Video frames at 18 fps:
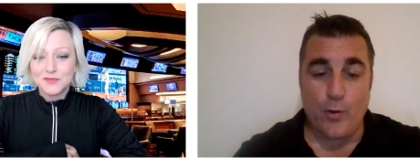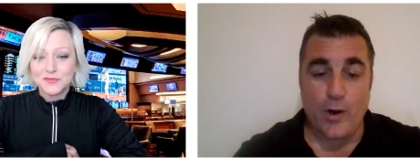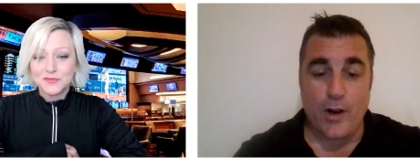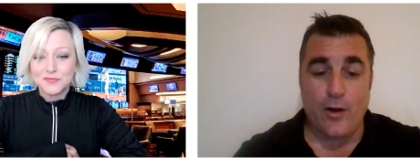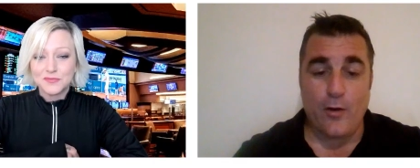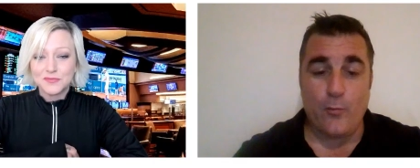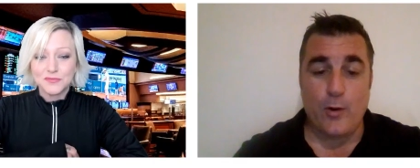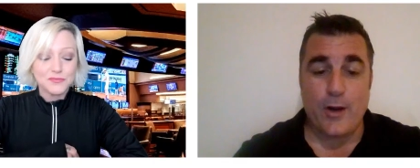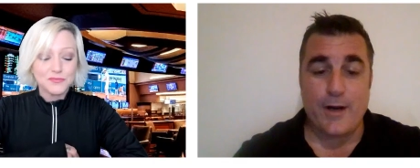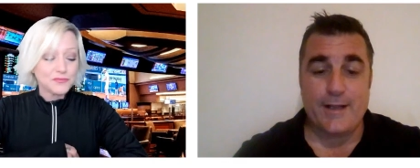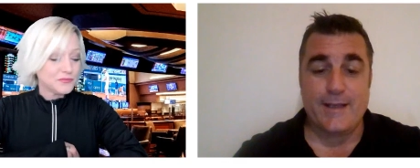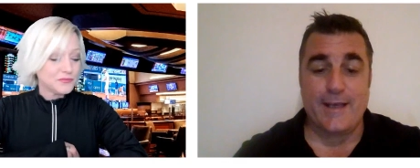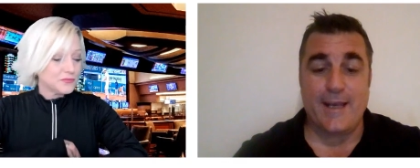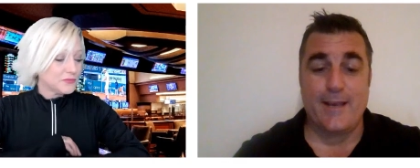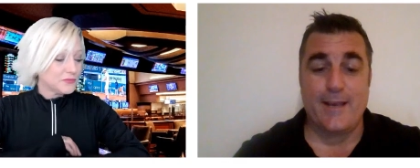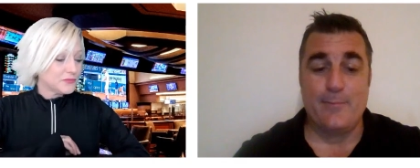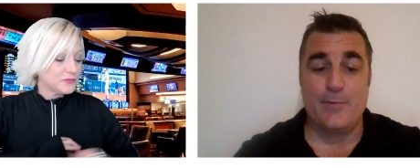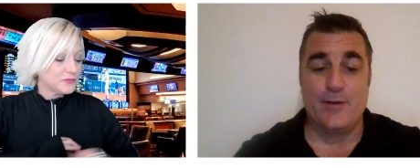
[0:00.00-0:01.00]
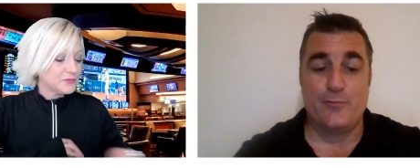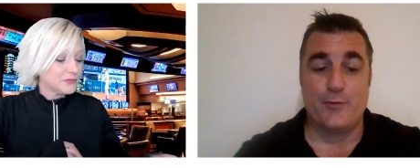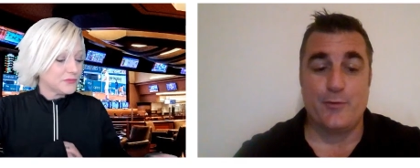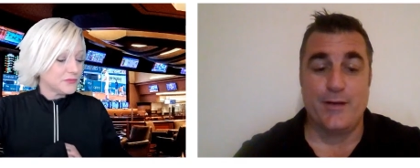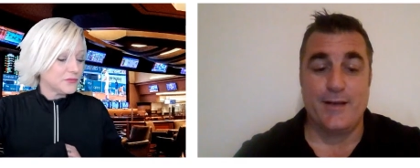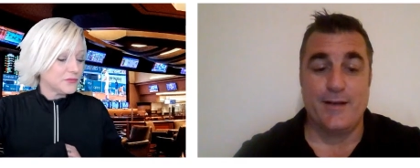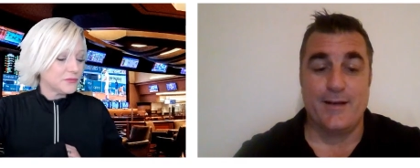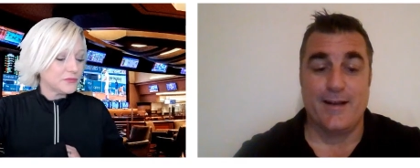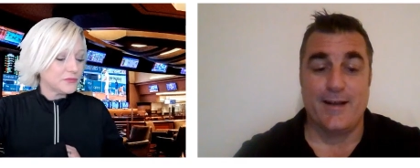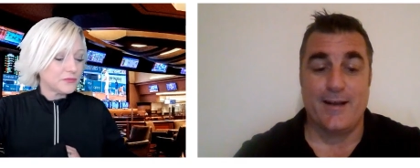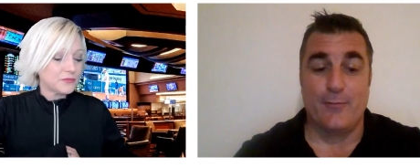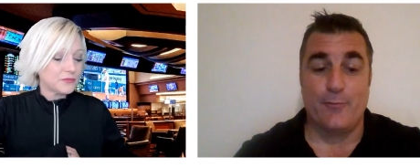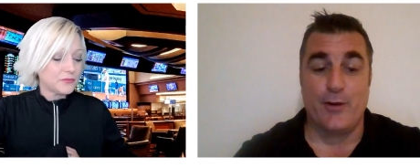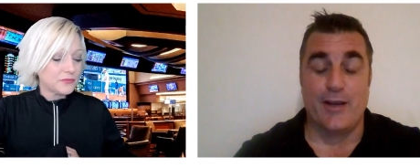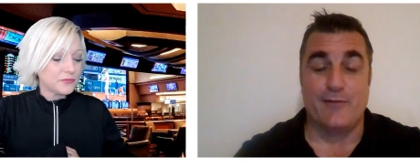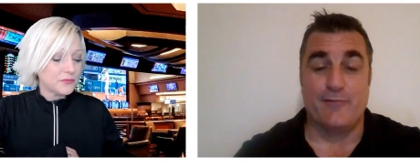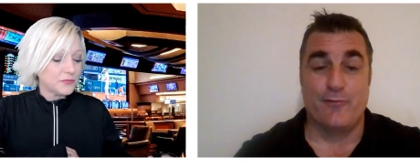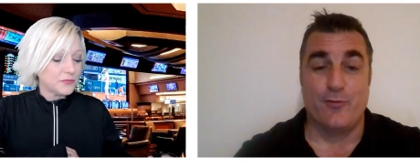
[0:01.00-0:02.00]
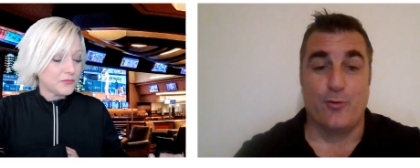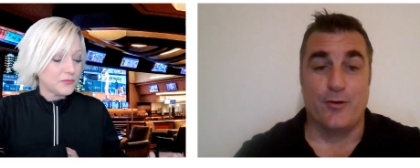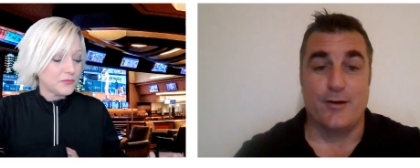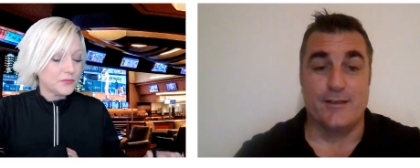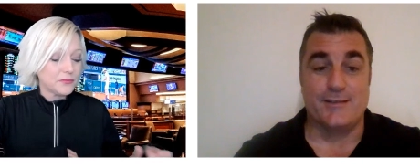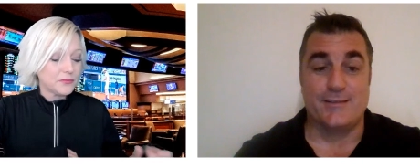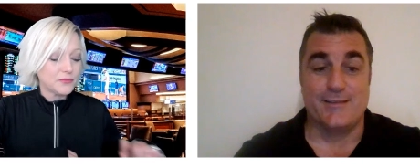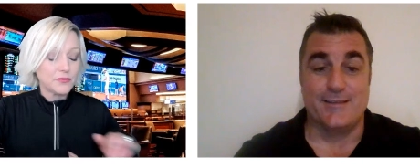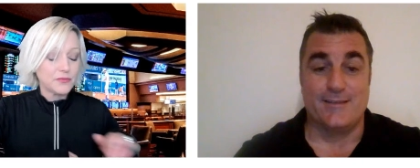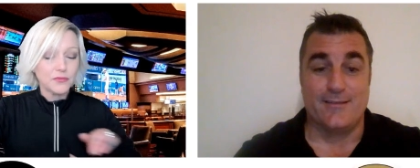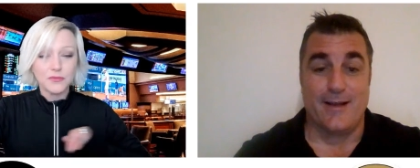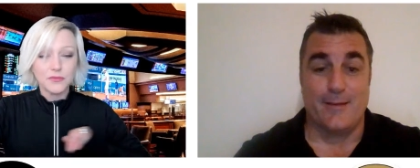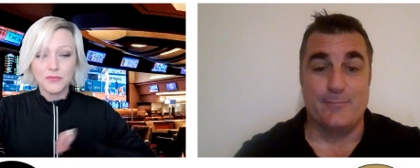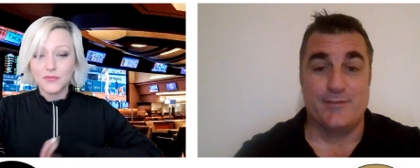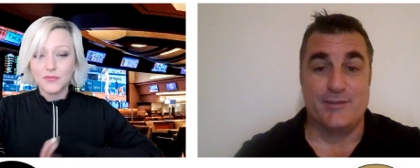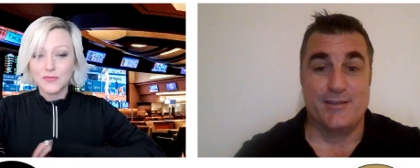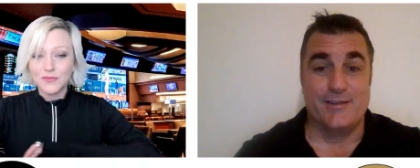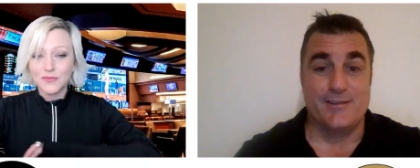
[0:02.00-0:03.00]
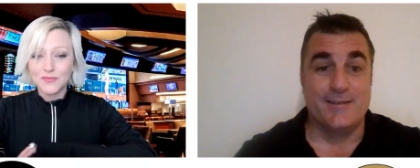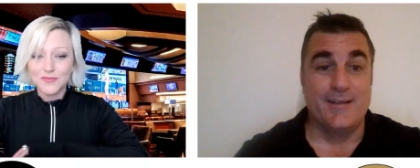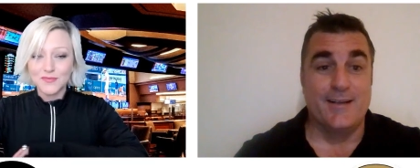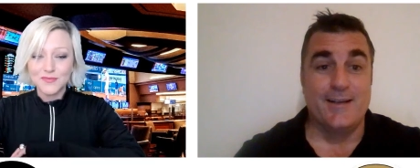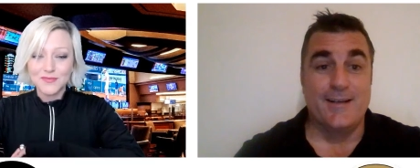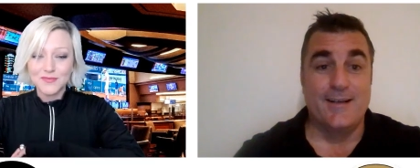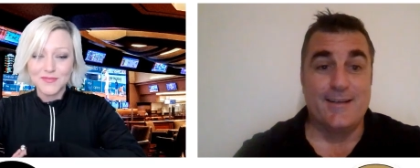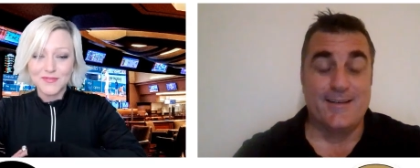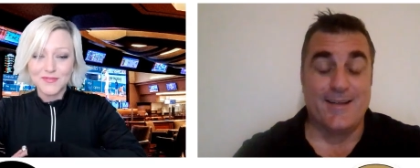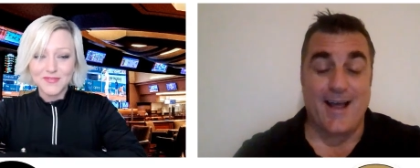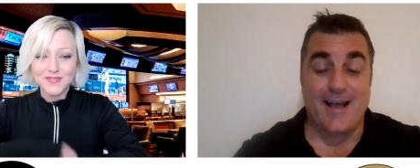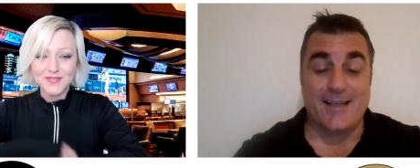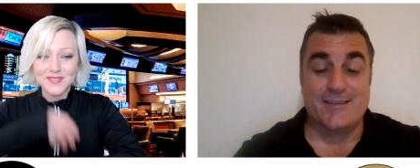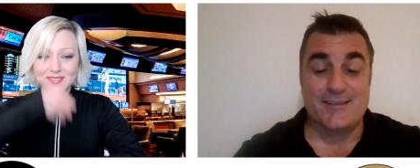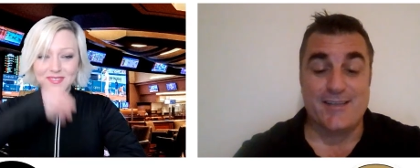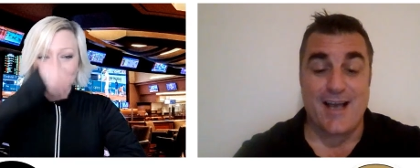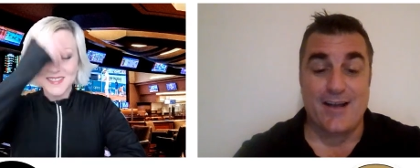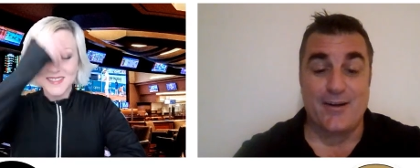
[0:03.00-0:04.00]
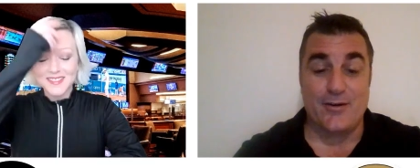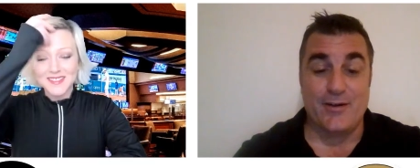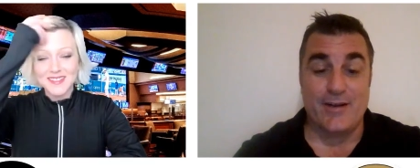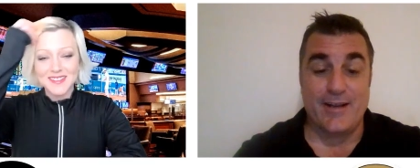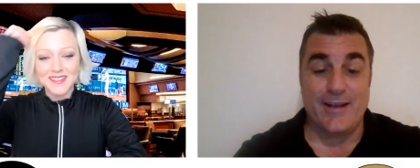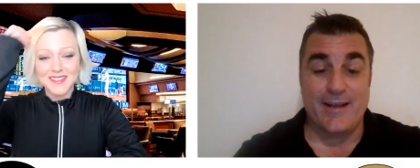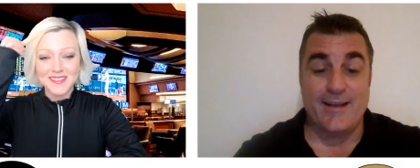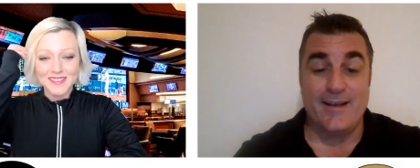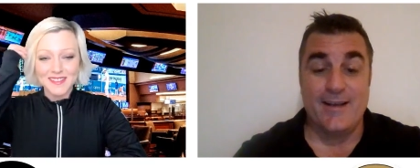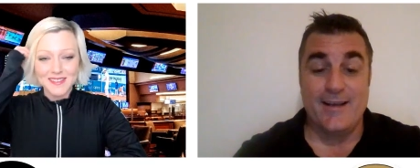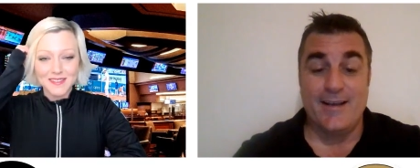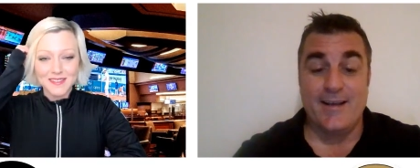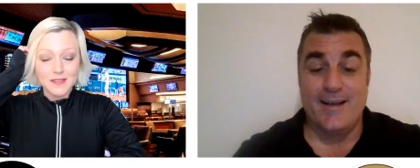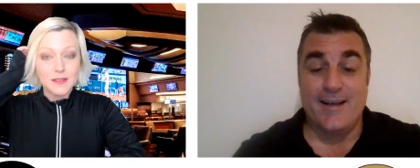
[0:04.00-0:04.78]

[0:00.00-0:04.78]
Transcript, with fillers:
Speaker 1: Well, what a game between Wake Forest and Clemson last Saturday.